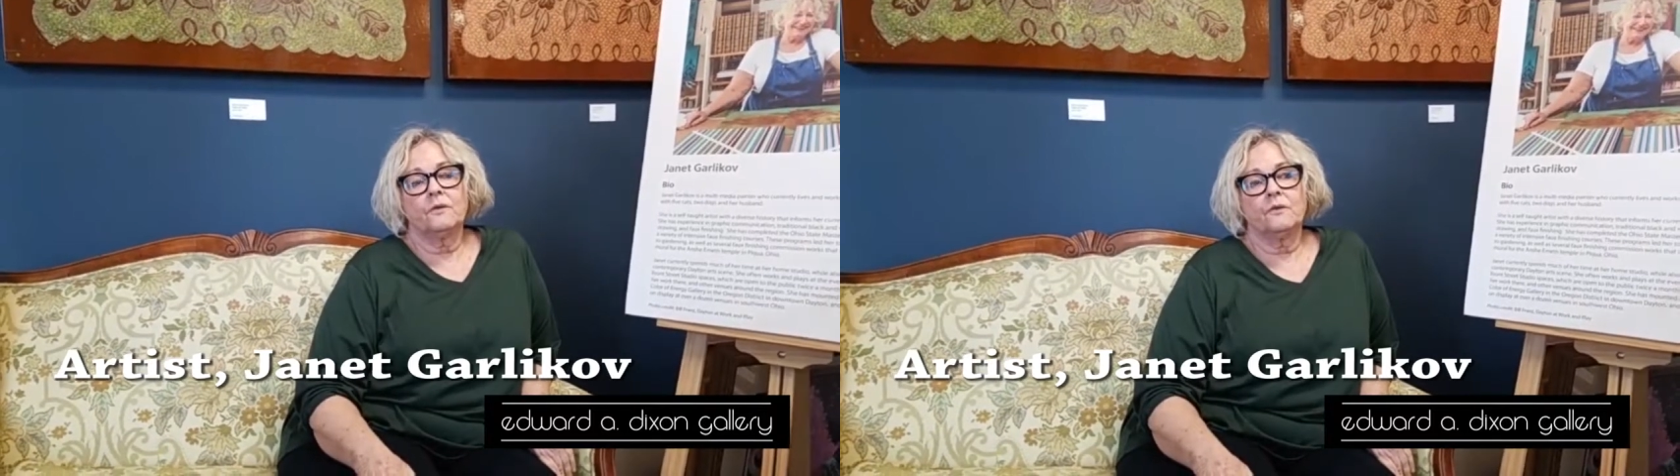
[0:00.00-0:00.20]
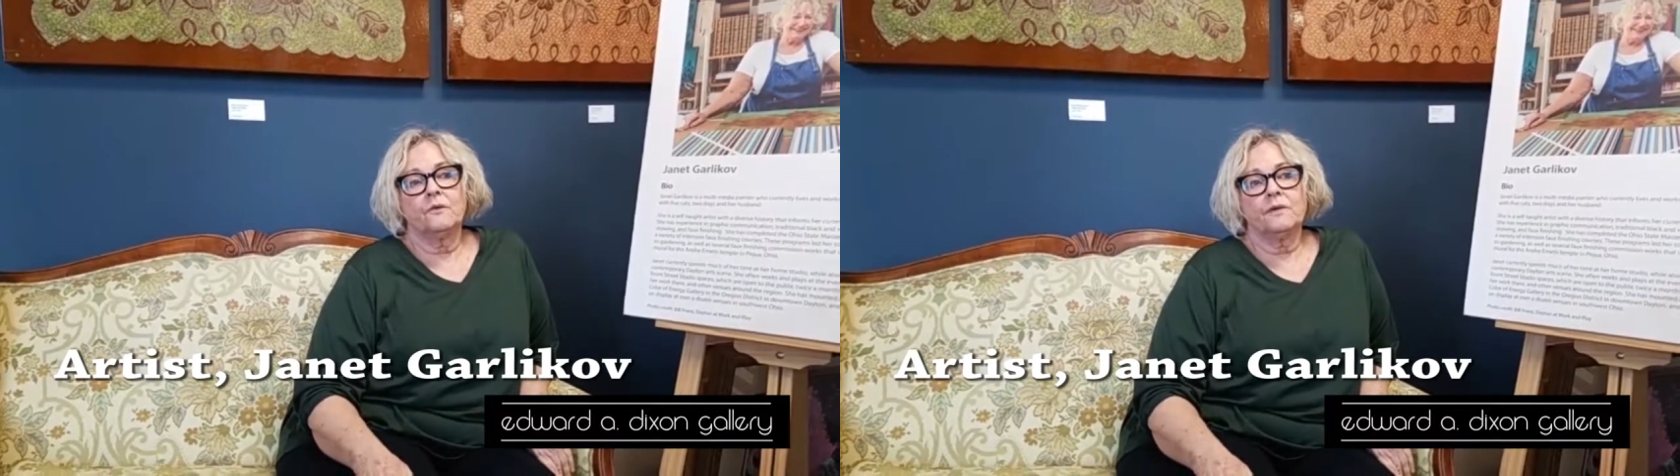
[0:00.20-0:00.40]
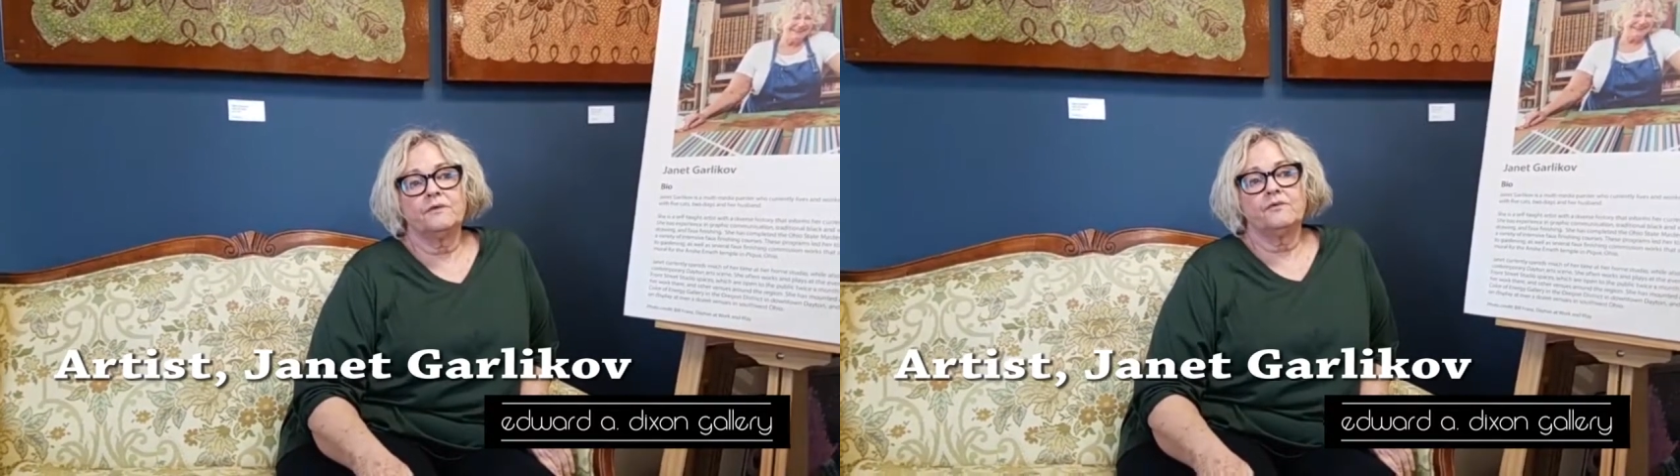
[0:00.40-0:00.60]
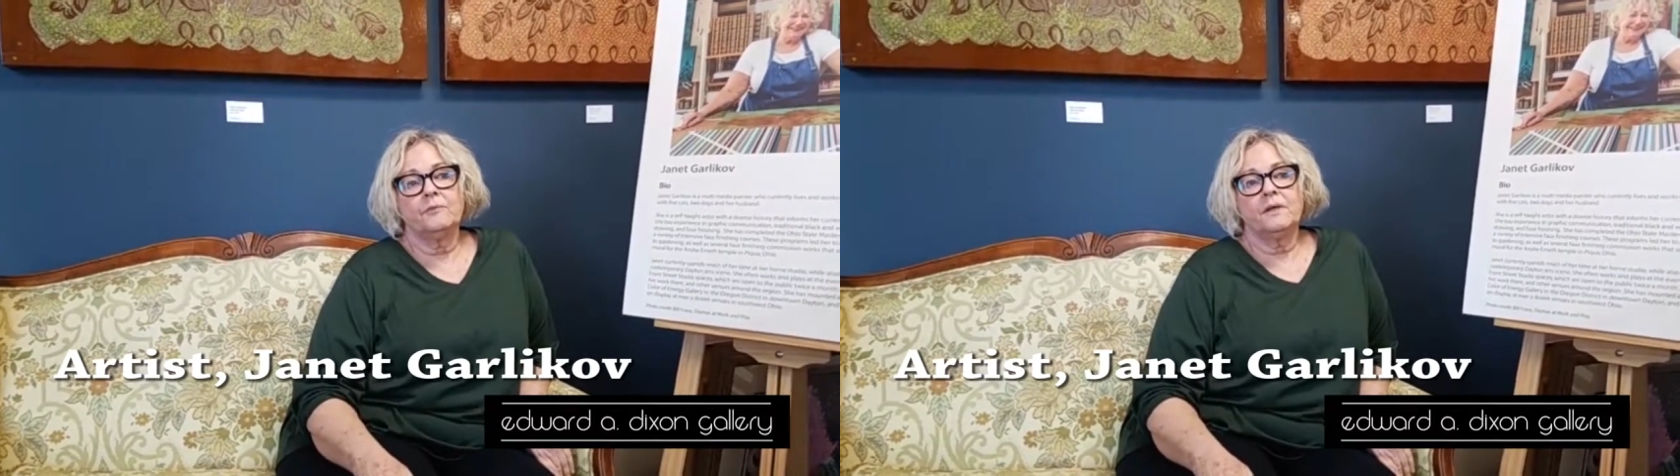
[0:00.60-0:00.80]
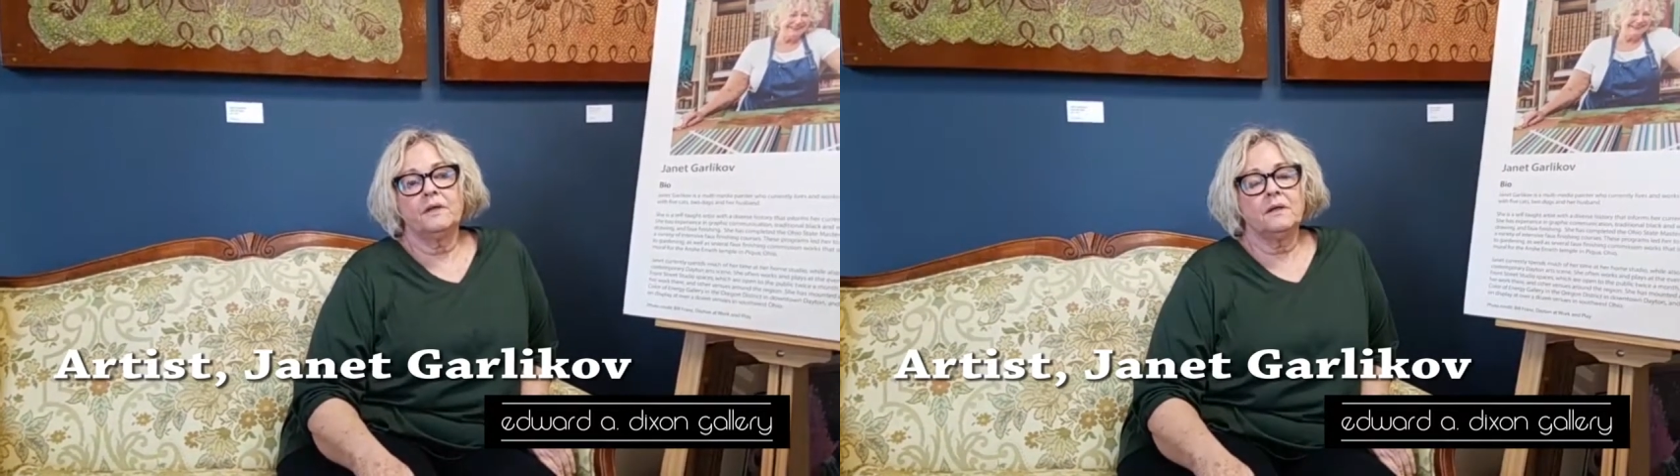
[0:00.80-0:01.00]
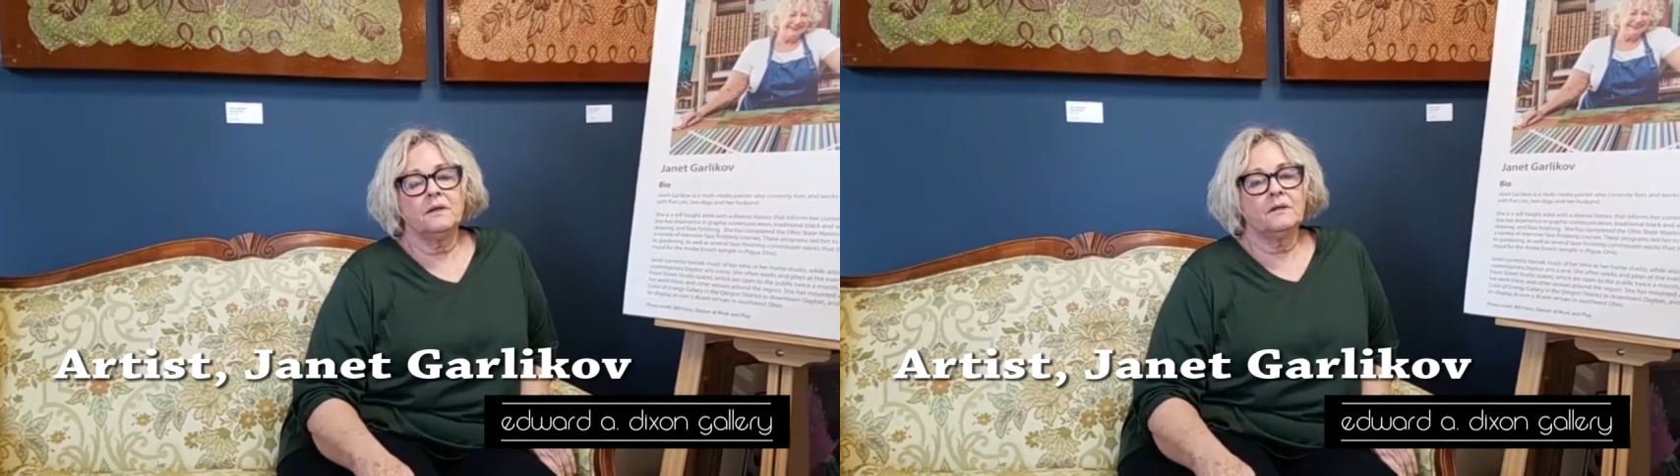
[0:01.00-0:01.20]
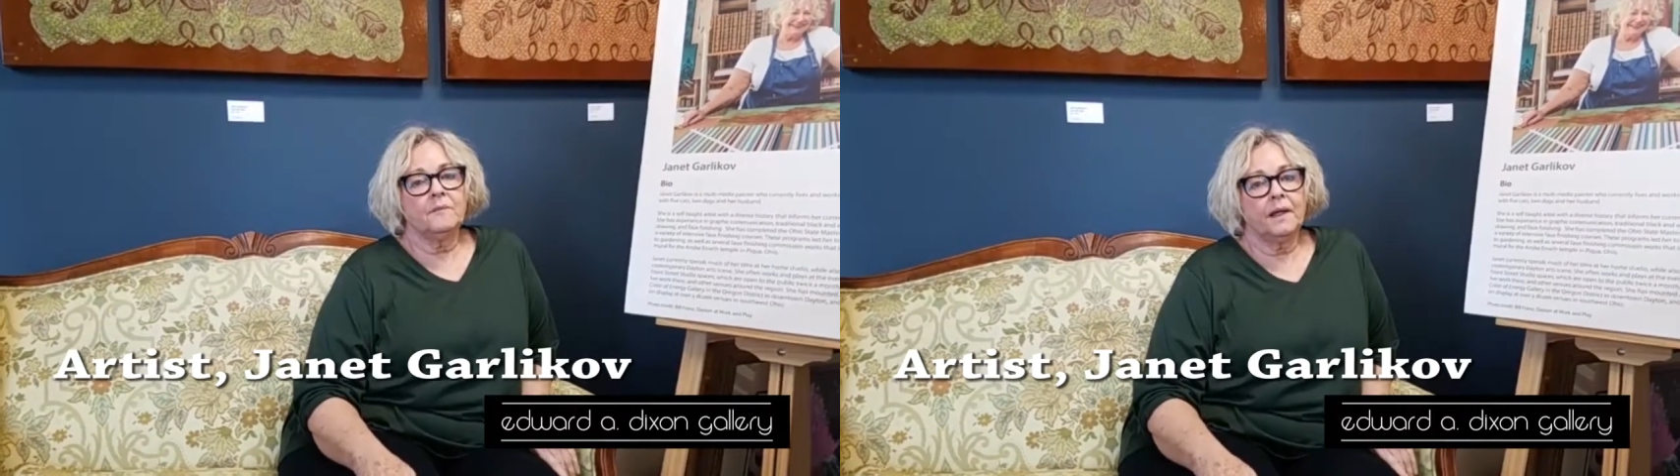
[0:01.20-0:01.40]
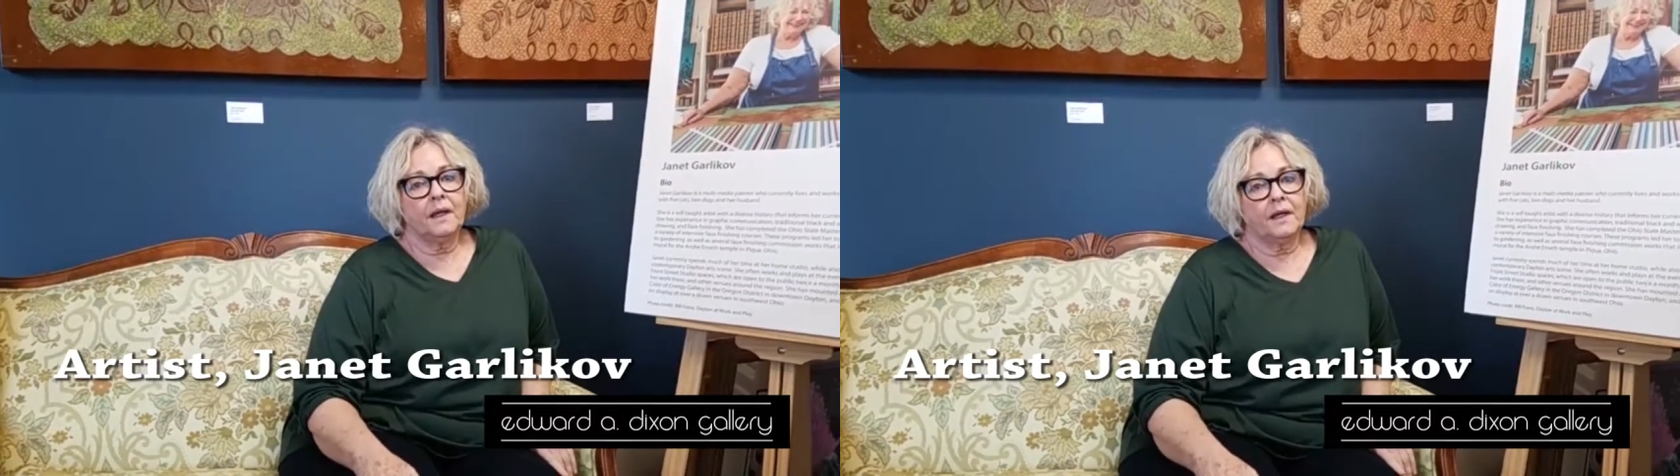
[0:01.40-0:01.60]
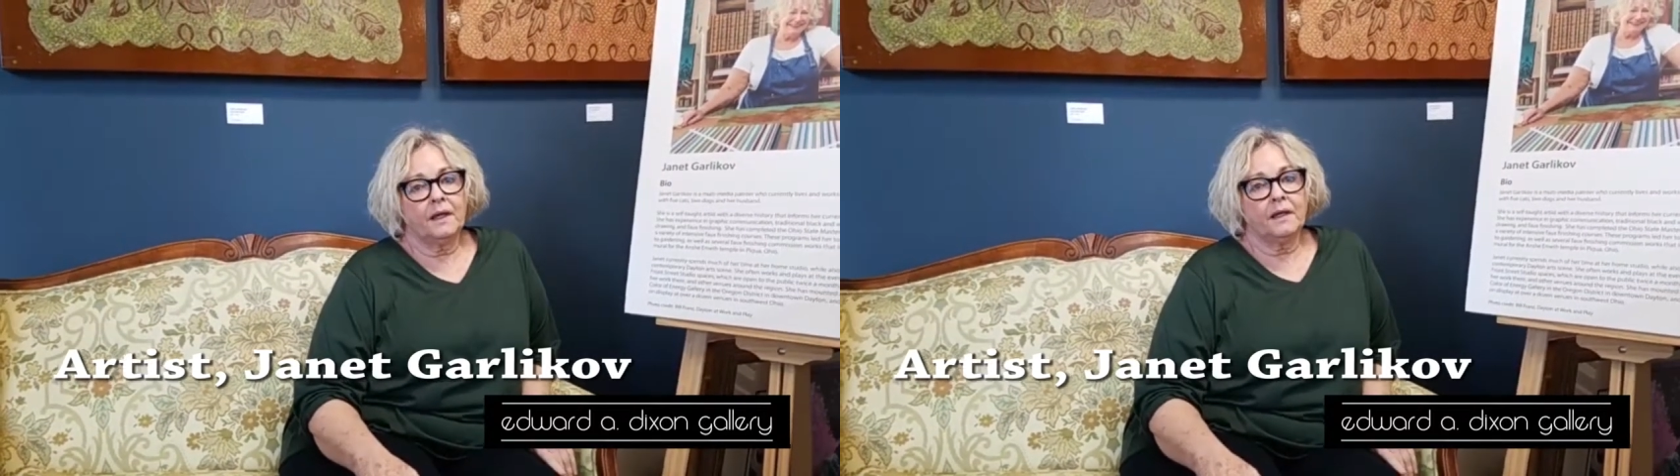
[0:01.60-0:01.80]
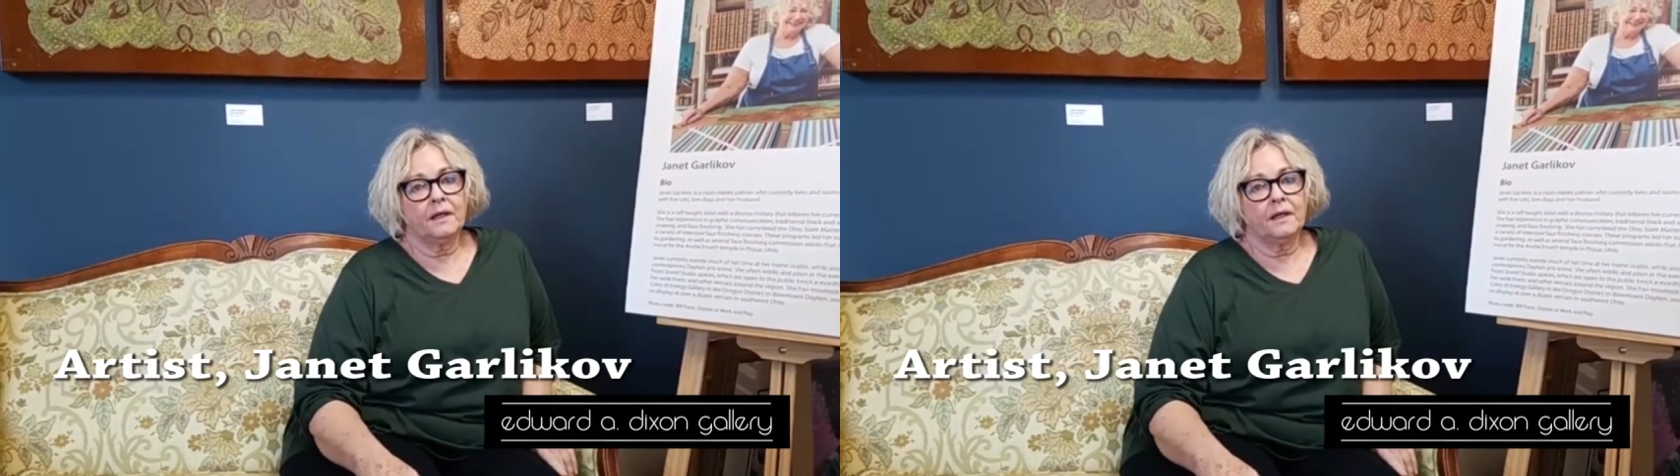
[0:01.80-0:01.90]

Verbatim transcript: going to be in May,